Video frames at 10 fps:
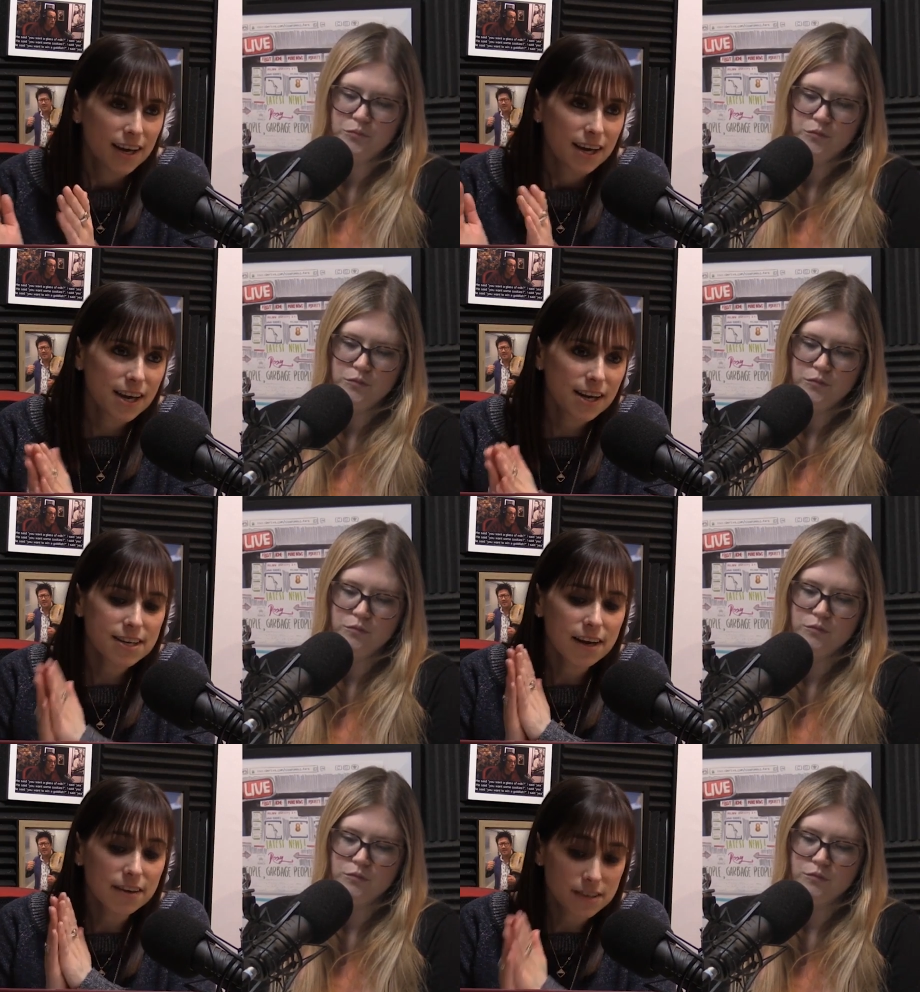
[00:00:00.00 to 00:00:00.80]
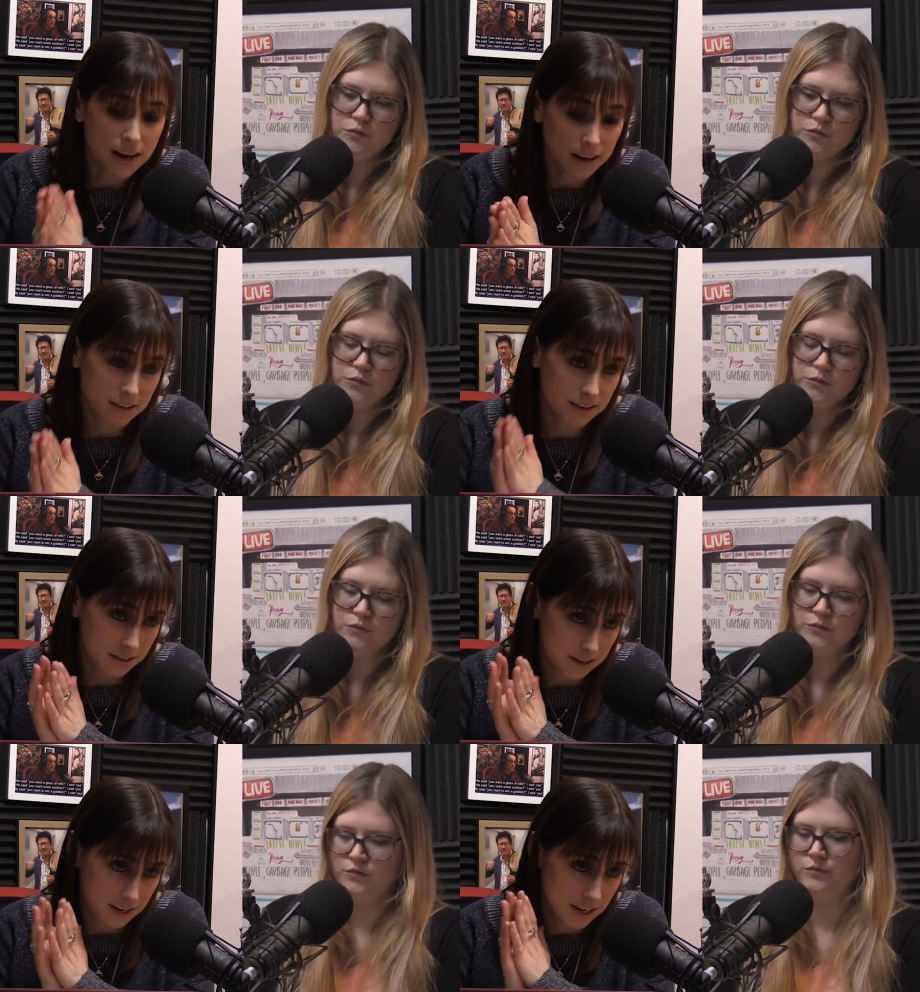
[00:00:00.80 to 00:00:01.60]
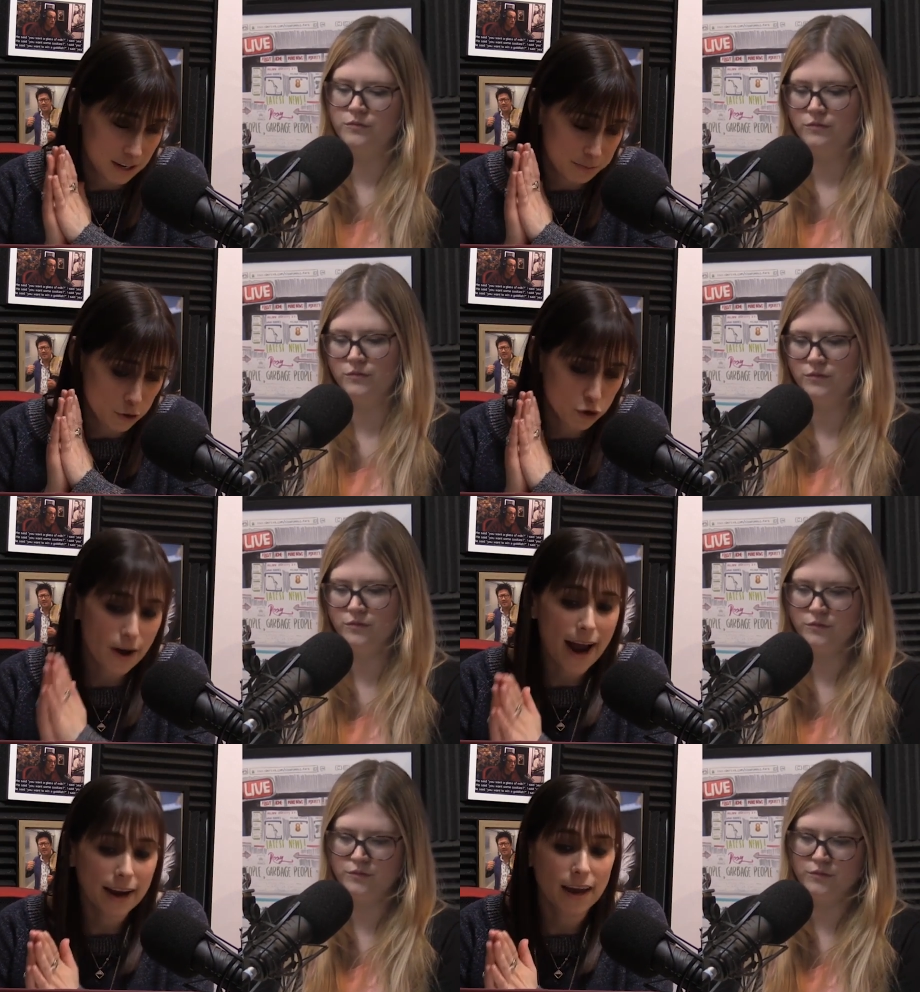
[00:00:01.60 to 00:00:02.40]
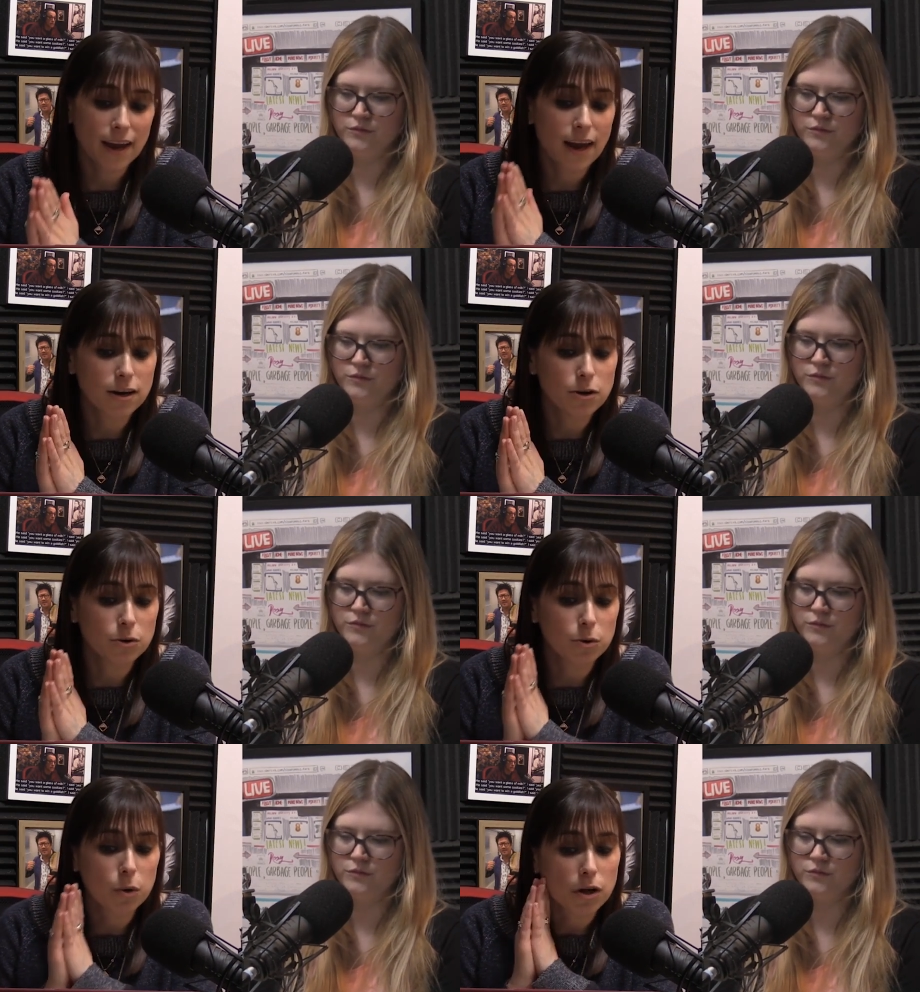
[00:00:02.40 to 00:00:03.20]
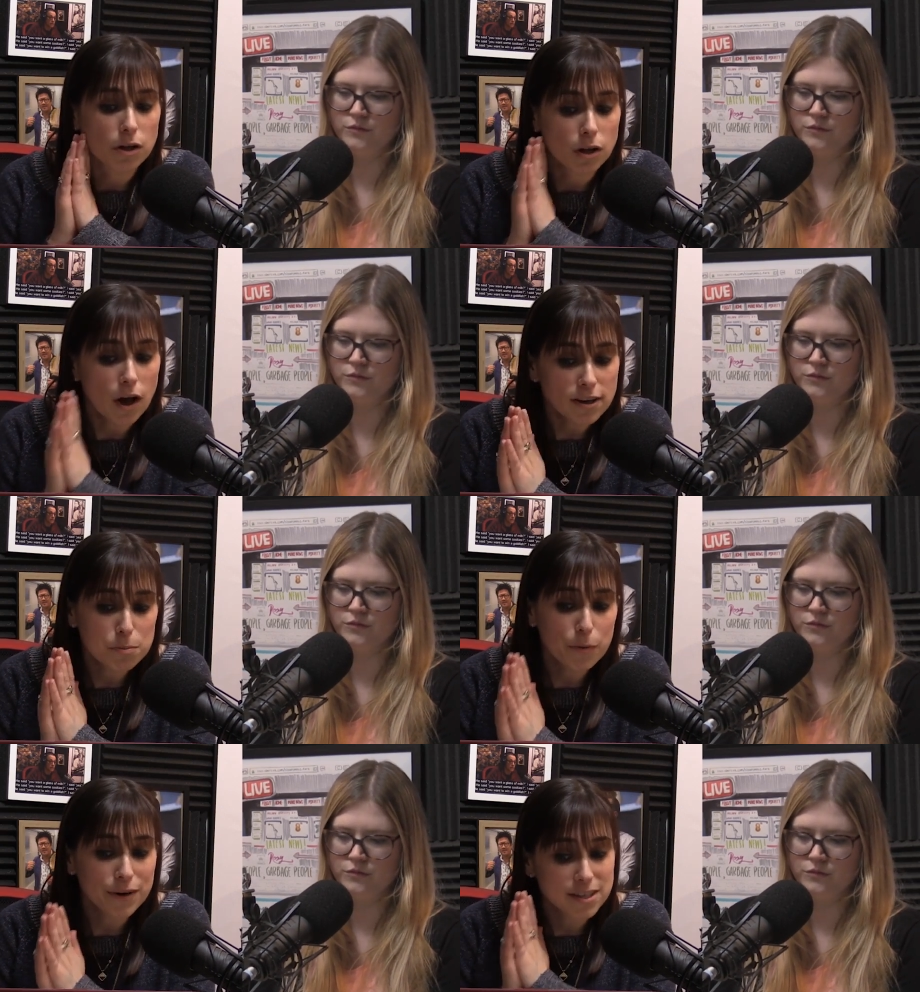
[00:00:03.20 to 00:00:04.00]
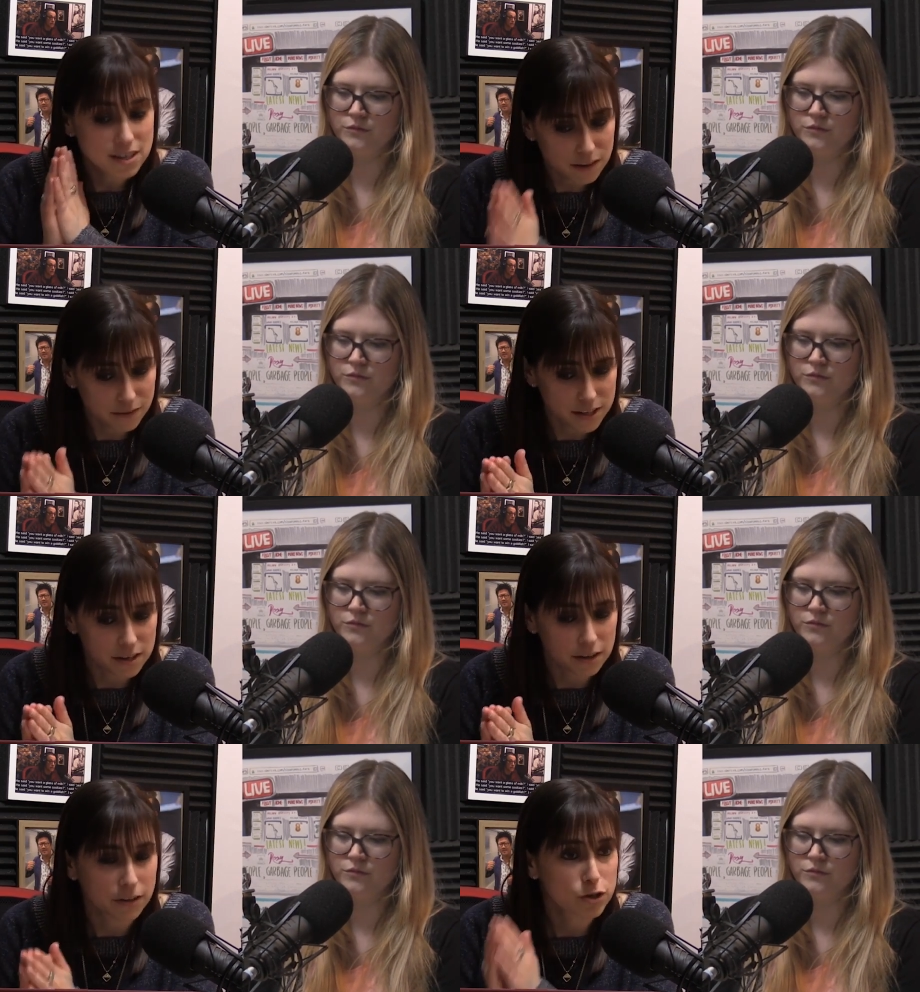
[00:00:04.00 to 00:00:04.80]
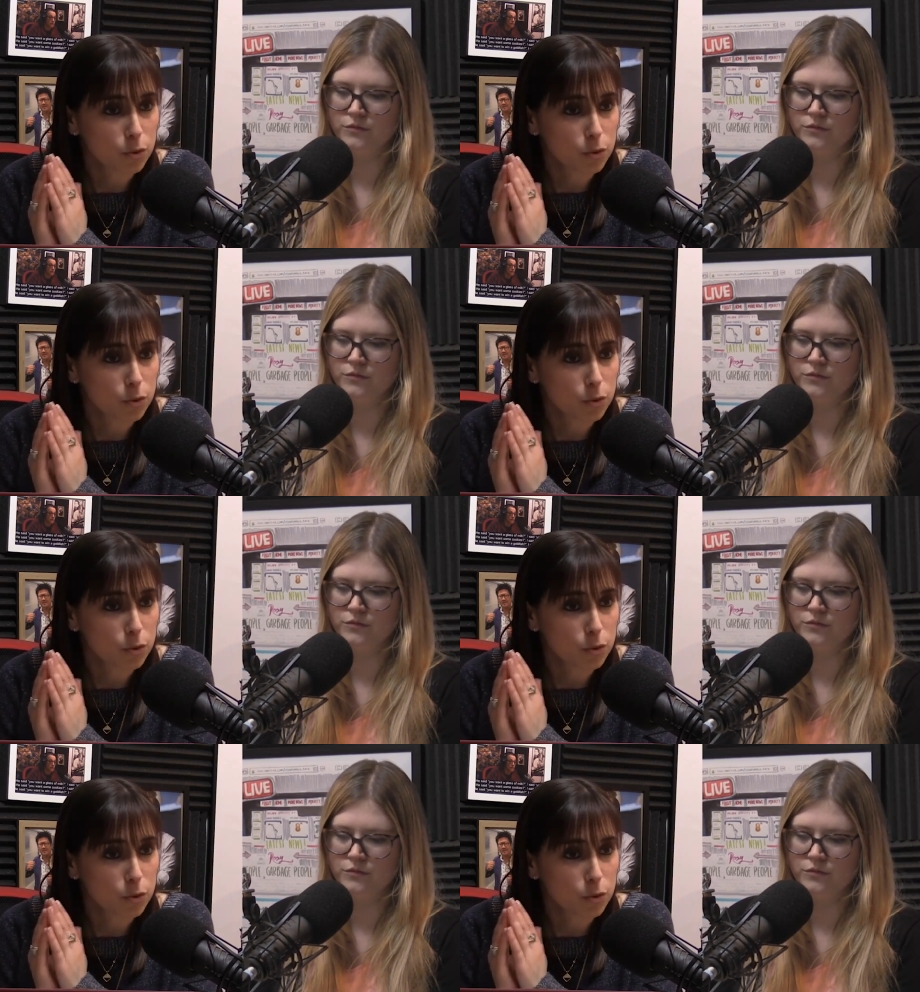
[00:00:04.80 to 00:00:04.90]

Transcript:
Speaker 1: he tells us that he has been tracking a new Lost Boys TV series,